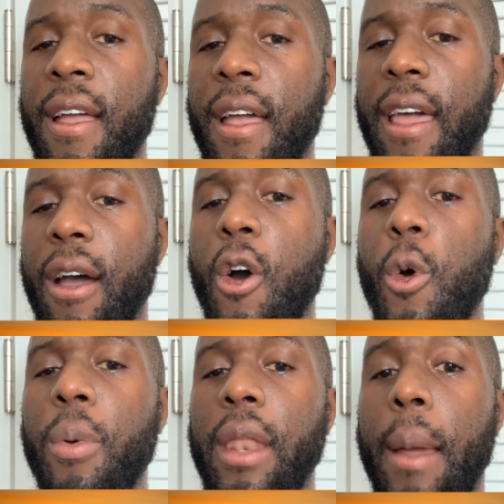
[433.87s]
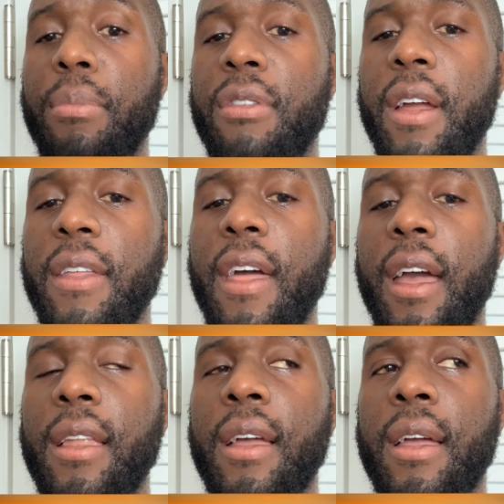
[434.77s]
and I hope and I pray
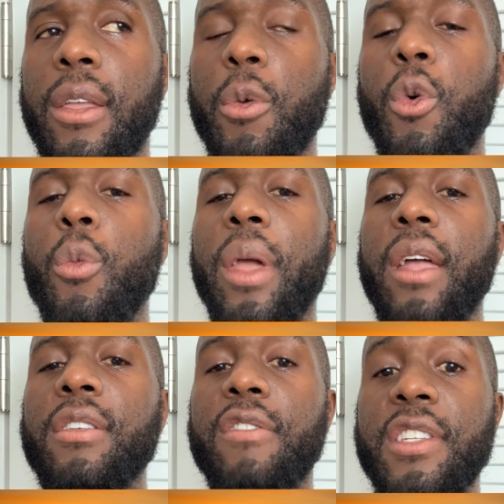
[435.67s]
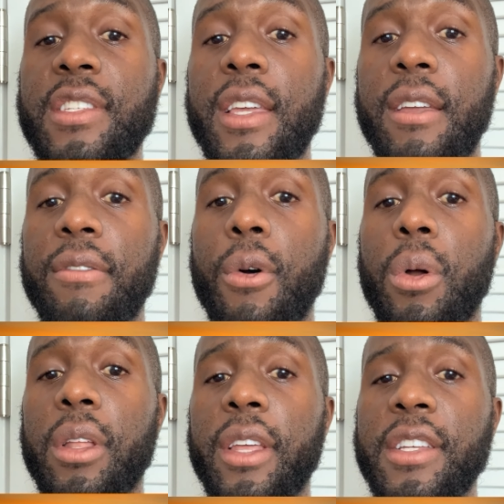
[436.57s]
that you will begin to receive all
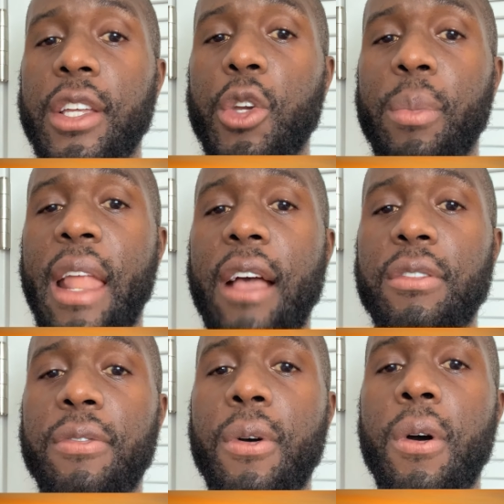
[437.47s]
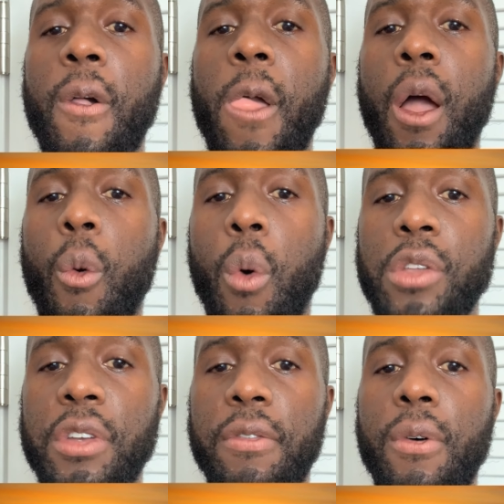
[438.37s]
the things that you've been asking for,
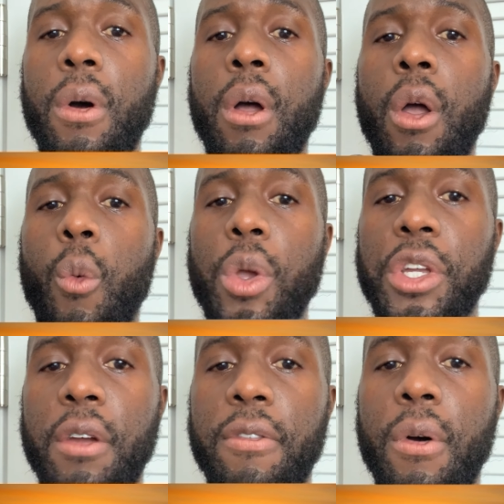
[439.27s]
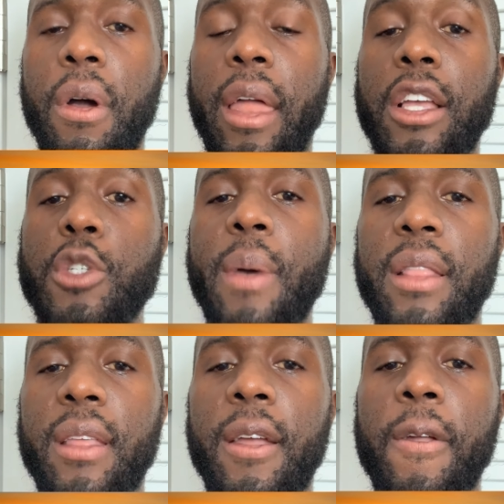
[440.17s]
wanted for, wishing for, and
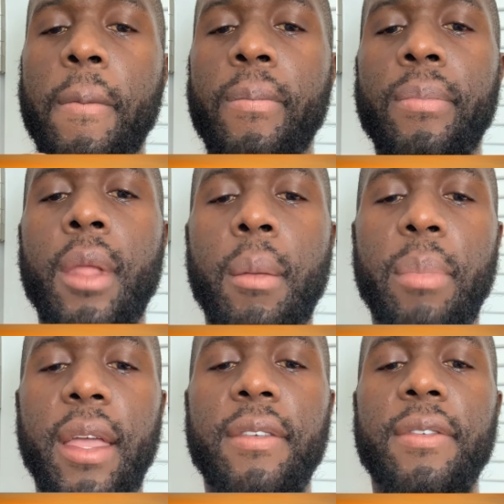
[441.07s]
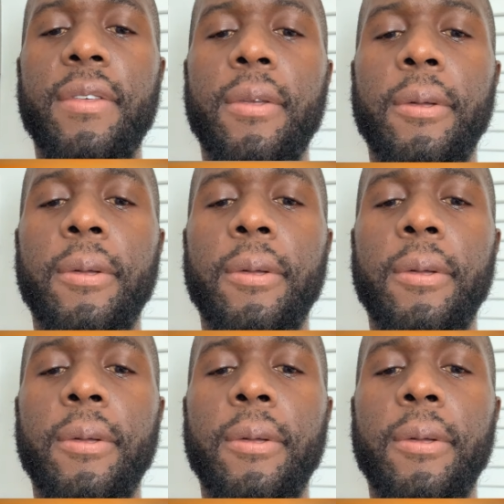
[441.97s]
expecting. Peace.